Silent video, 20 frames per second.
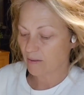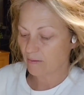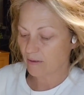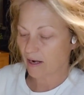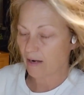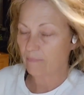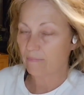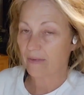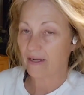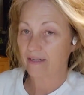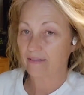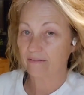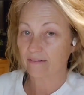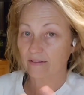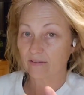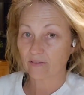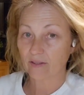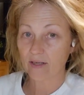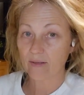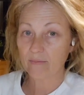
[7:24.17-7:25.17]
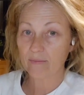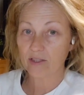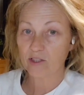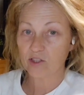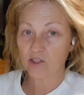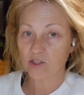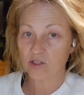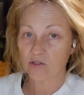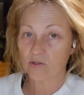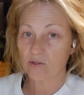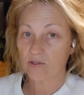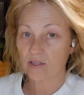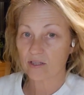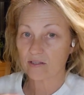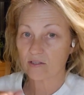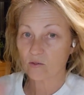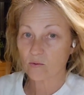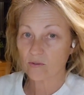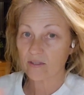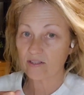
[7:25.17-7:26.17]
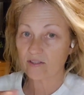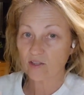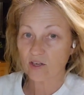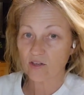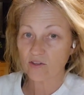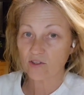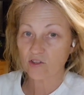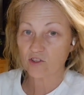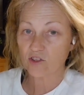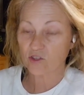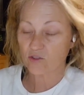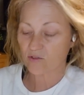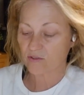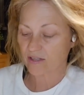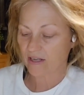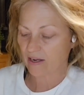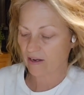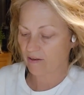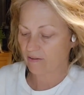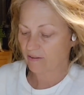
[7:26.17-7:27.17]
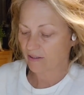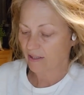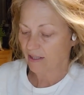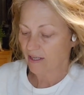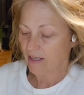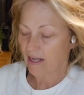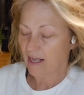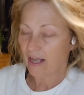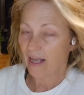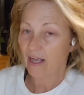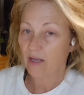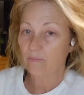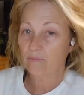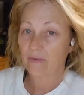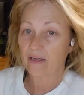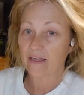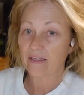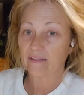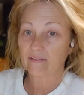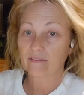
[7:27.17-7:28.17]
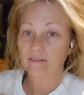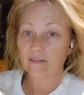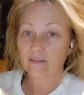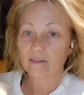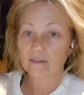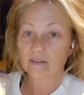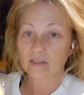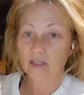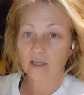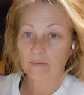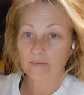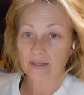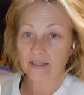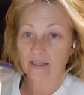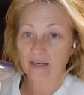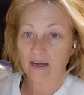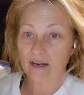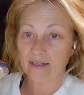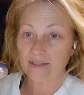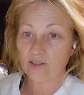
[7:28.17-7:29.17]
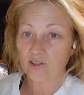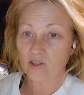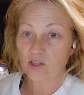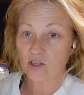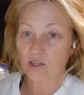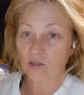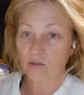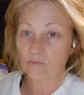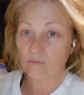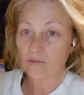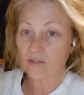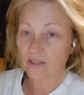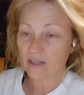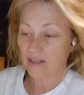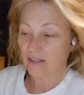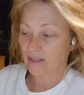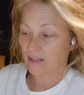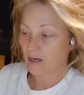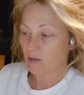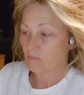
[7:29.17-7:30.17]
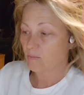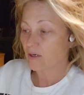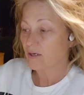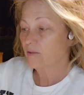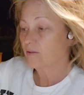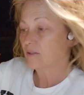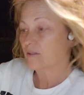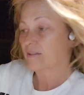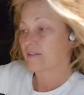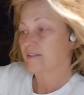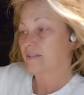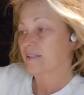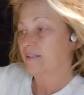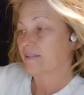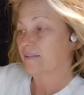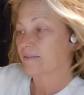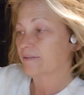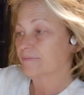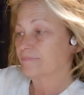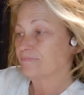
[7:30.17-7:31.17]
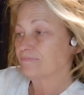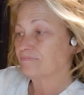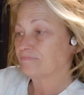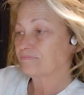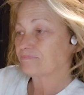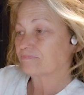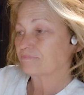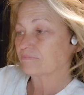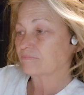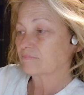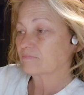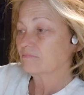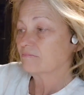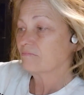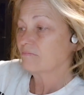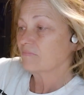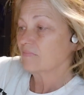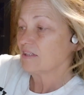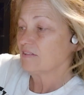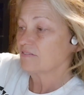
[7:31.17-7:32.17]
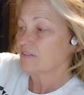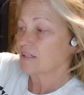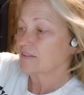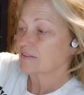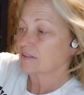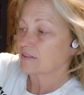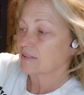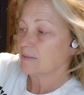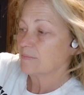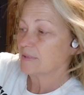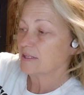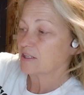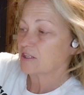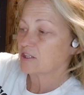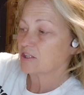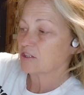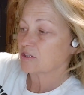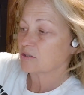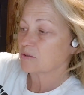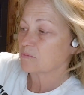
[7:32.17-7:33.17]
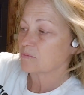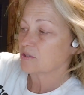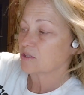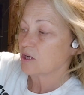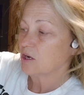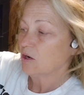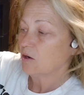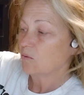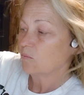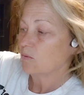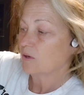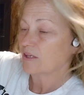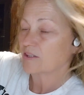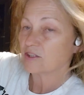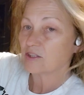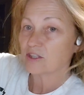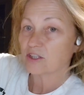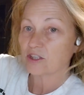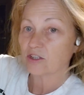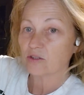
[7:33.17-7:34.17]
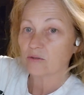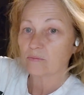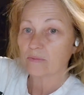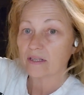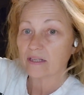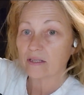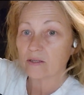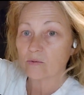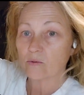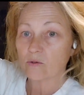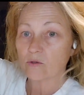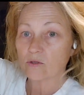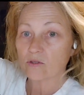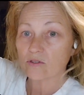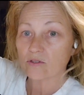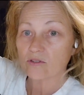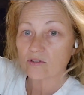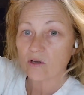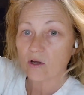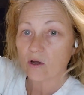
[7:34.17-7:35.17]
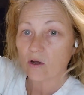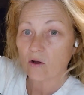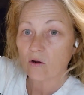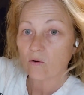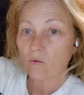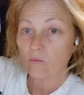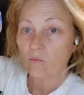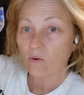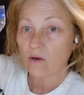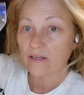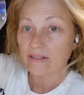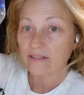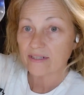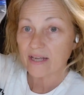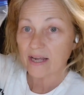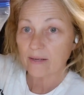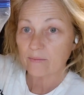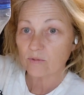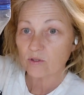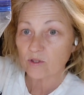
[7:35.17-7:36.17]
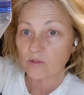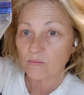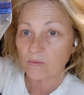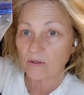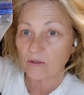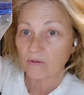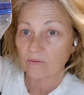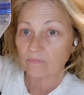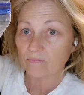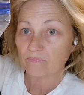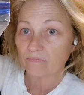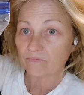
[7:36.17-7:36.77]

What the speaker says: I made the lemon juice, I squeezed all the juice out and made lemon ice cubes. And I wrote on here that the lemon cubes, 1 cube equals 1 tablespoon.